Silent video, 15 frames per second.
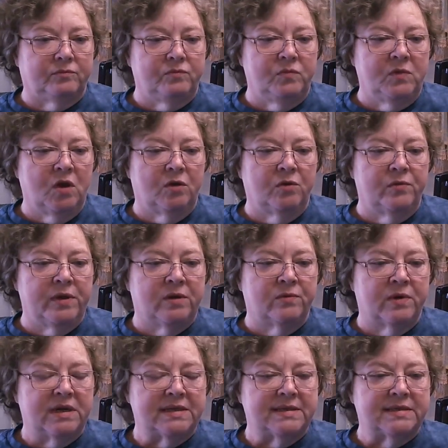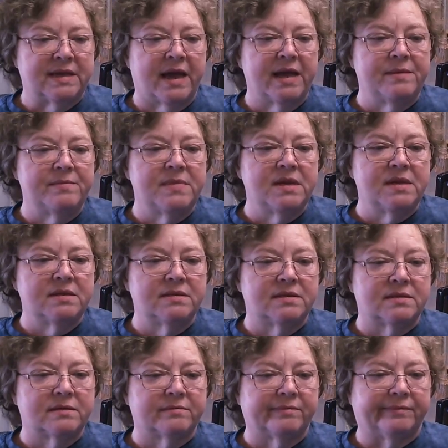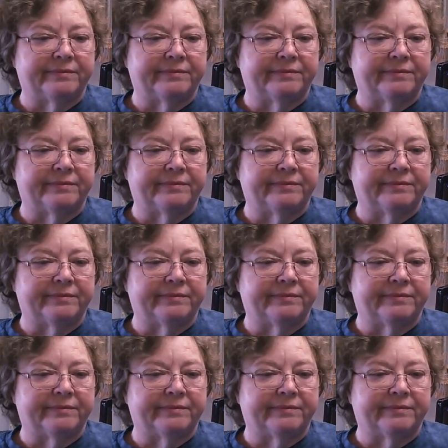And go to week 1 assignments.